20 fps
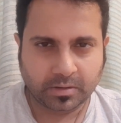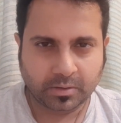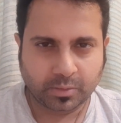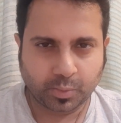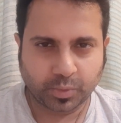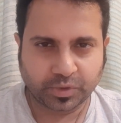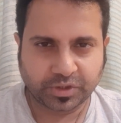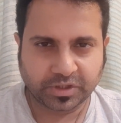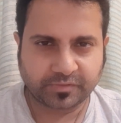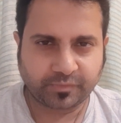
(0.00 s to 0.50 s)

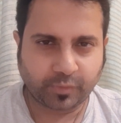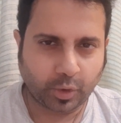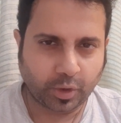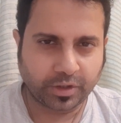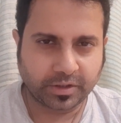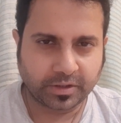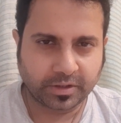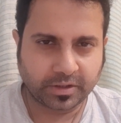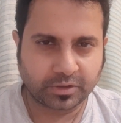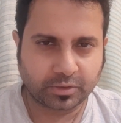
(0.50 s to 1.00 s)
which has
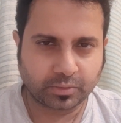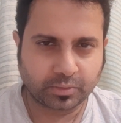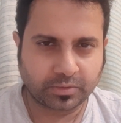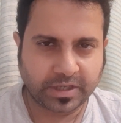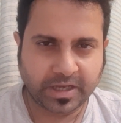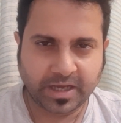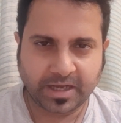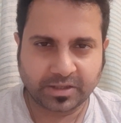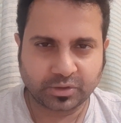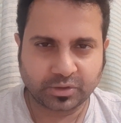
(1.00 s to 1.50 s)
fallen into the
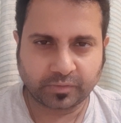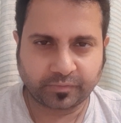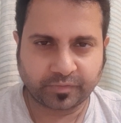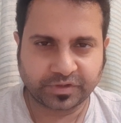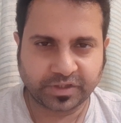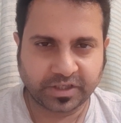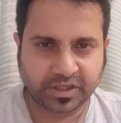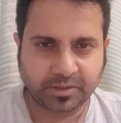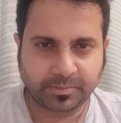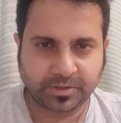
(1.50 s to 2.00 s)
hands its
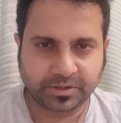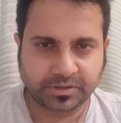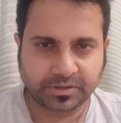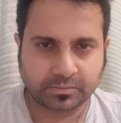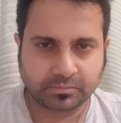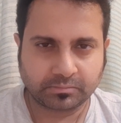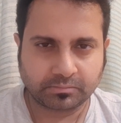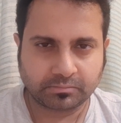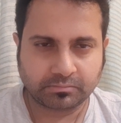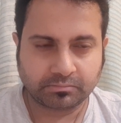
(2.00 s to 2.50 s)
enemies,
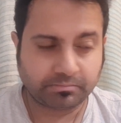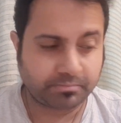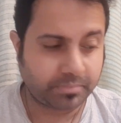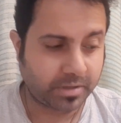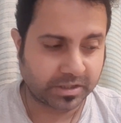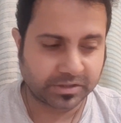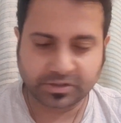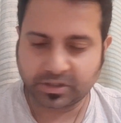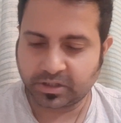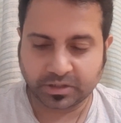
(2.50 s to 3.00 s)

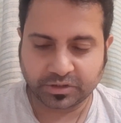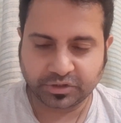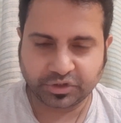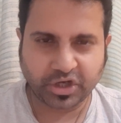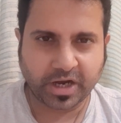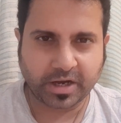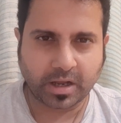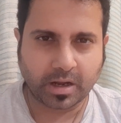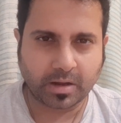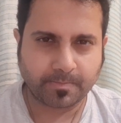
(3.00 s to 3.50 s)
Pakistan and
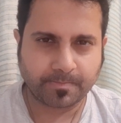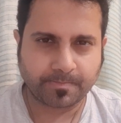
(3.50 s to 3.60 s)
China.